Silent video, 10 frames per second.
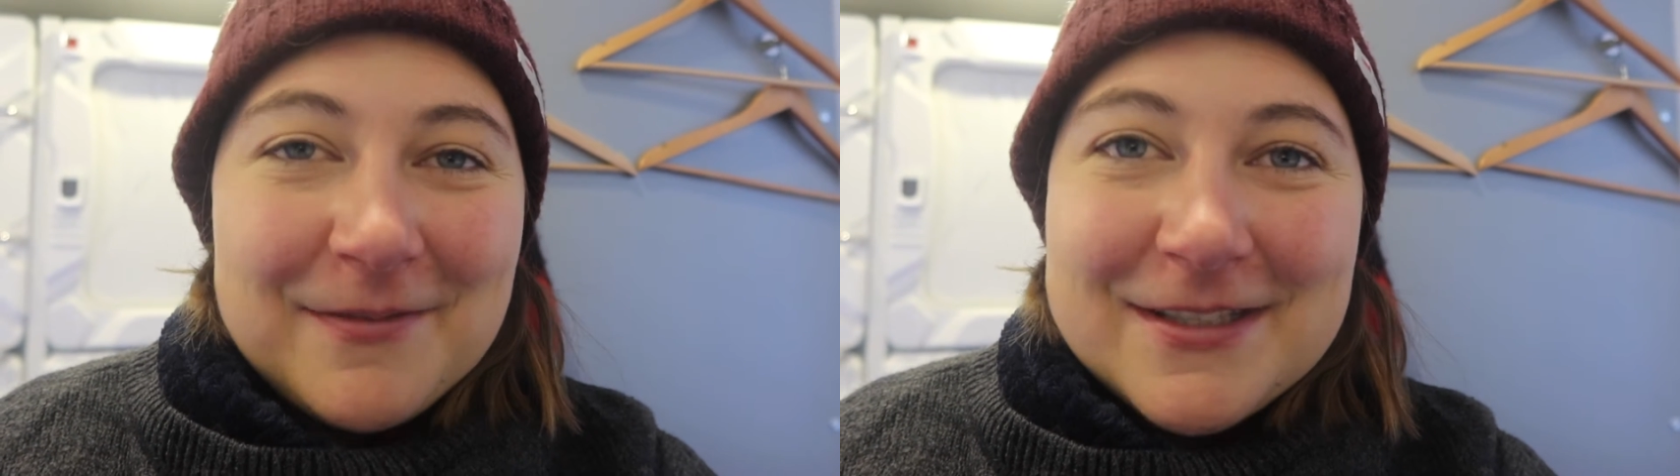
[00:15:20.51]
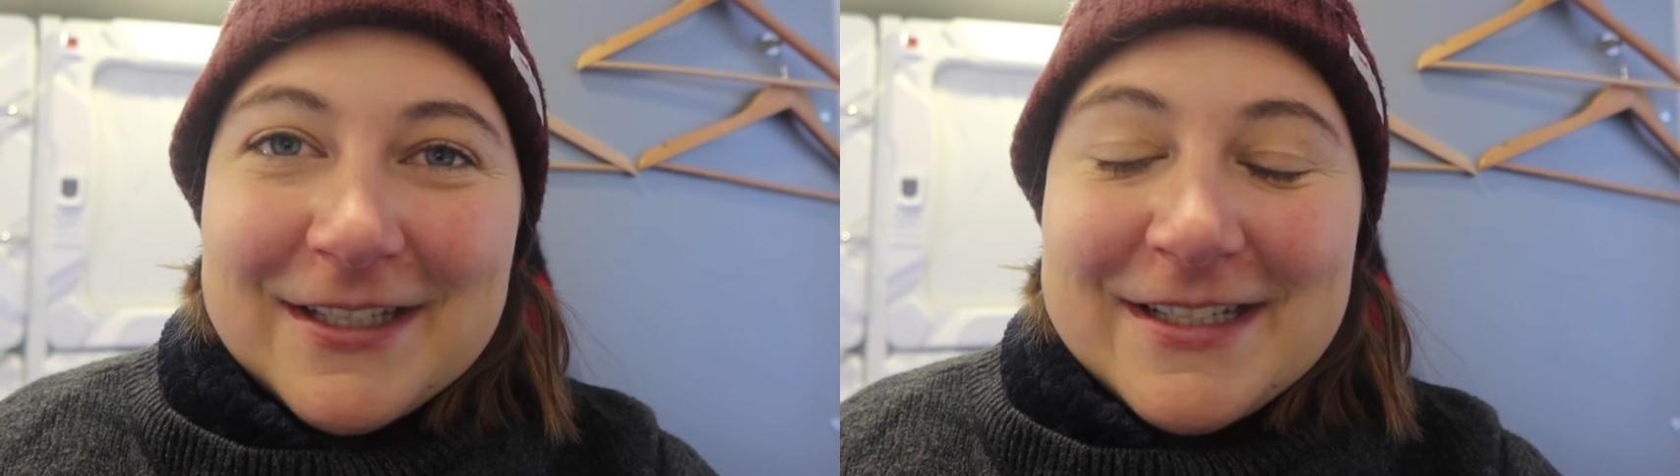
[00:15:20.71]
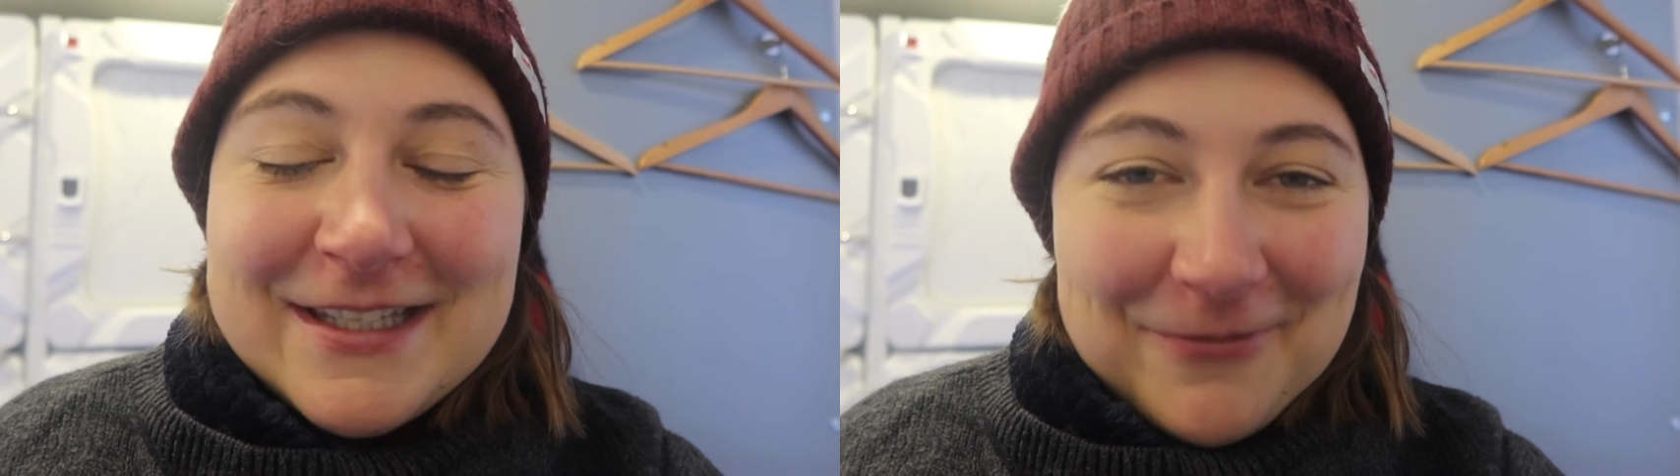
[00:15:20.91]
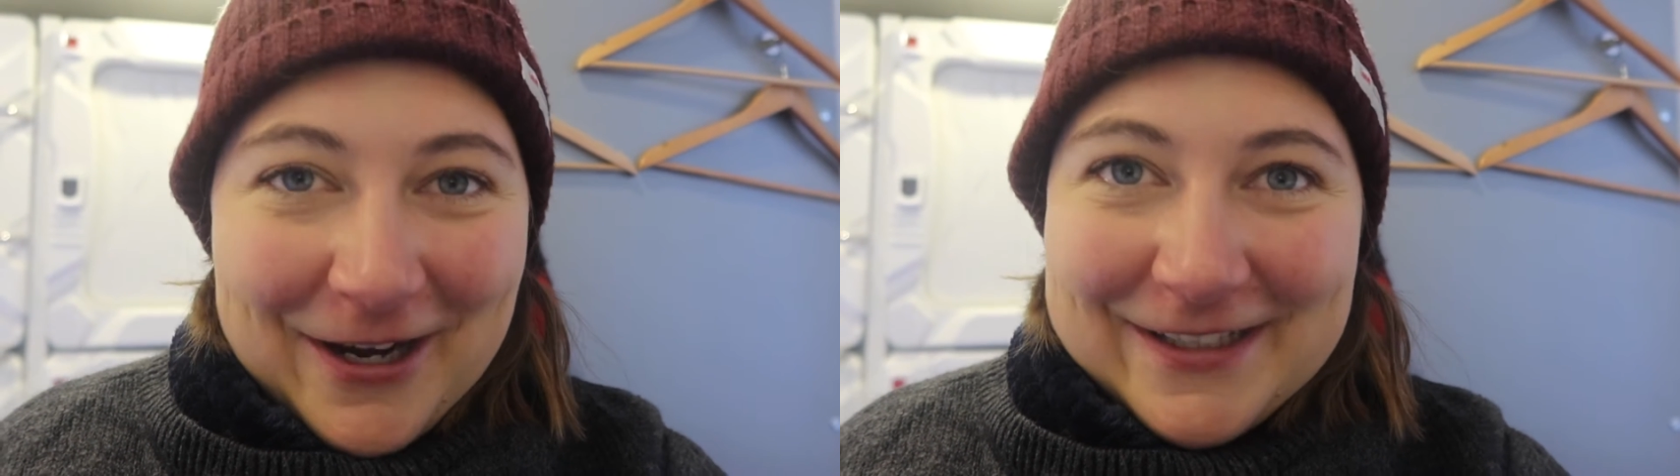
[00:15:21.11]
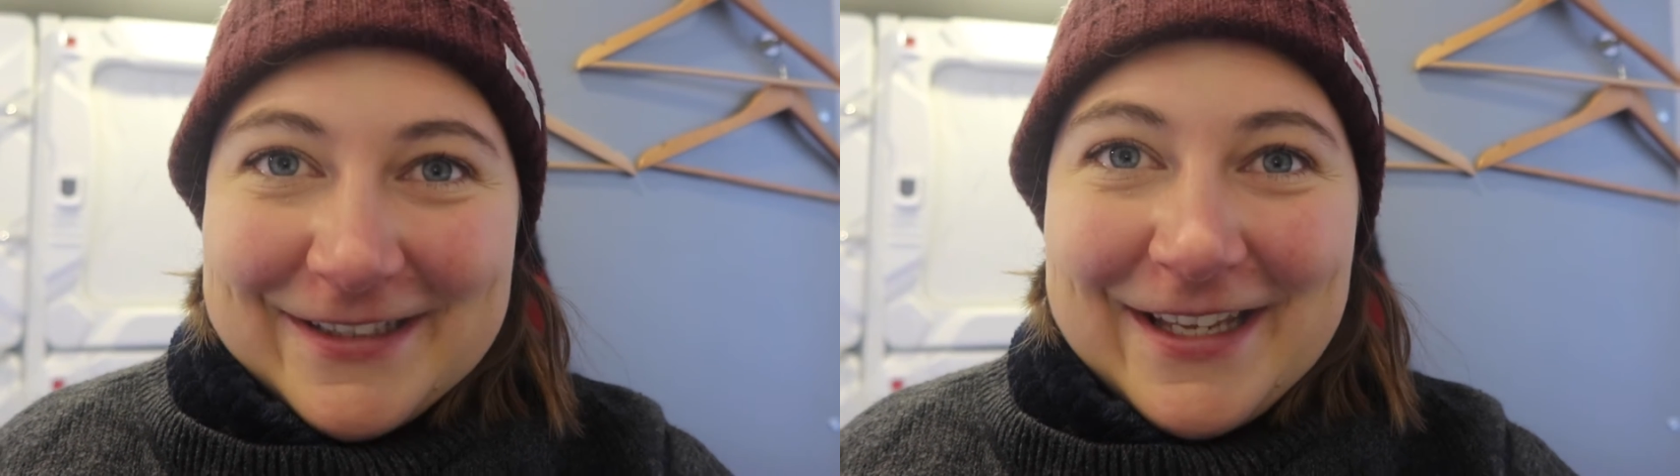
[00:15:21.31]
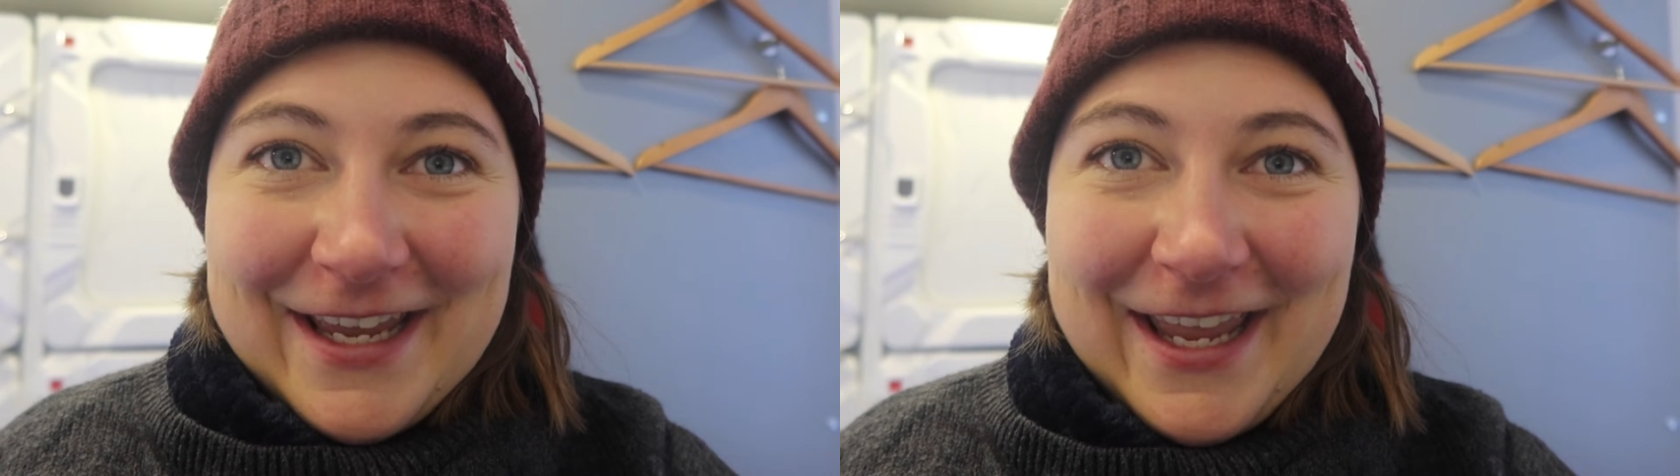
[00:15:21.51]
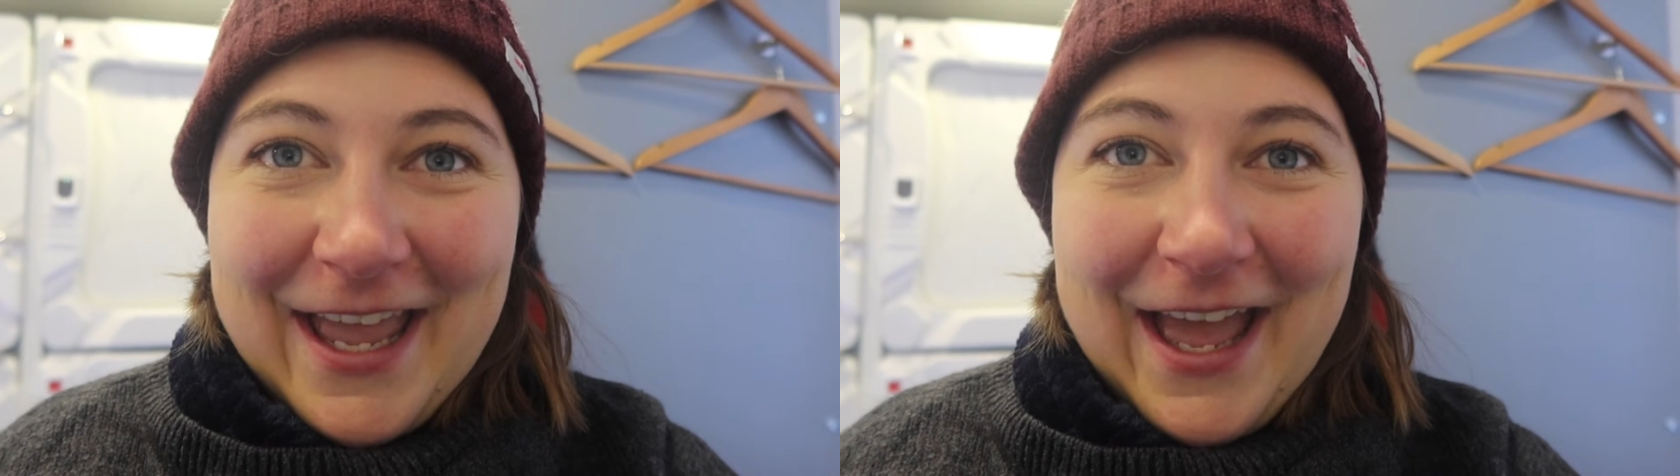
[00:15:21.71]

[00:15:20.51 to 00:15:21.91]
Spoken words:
I'm just going to see what I can see